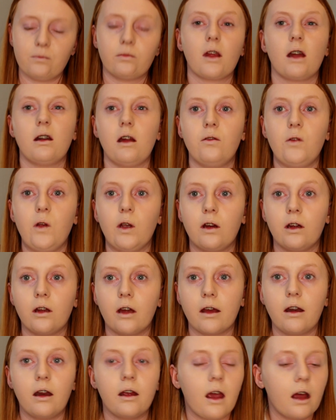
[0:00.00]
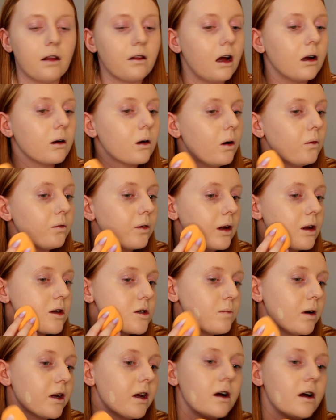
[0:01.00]
And if you can kind of get that
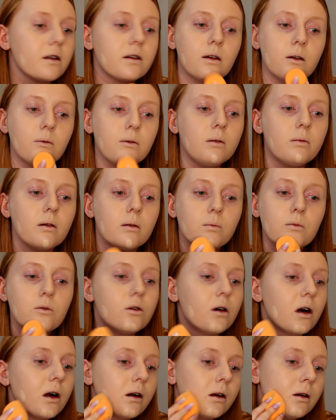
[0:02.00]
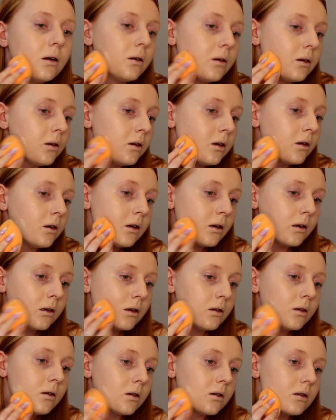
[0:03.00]
coverage by adding a wee bit more.
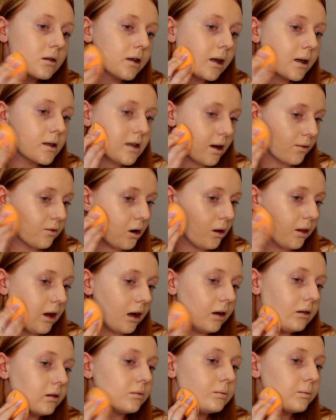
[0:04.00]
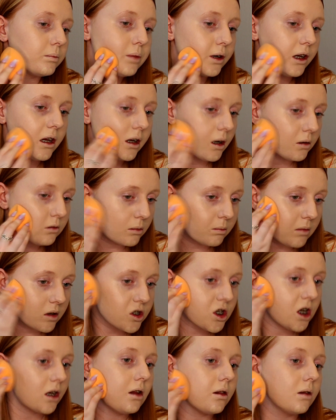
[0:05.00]
Like I say, I've got that breakout on my
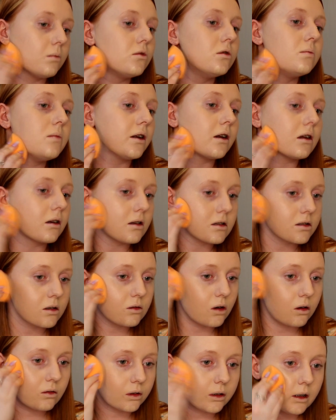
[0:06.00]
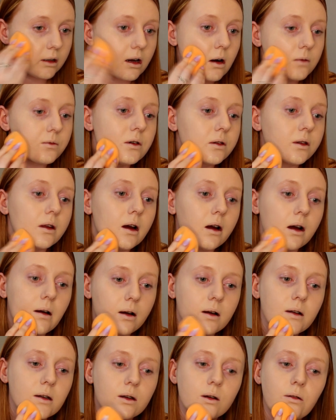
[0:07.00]
chin at the moment and it's not really covered that
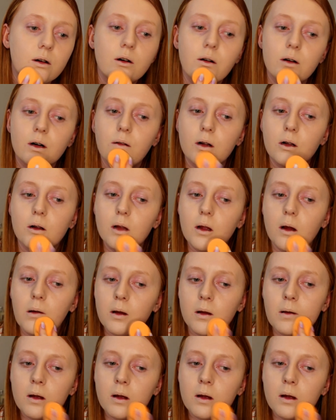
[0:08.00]
at all.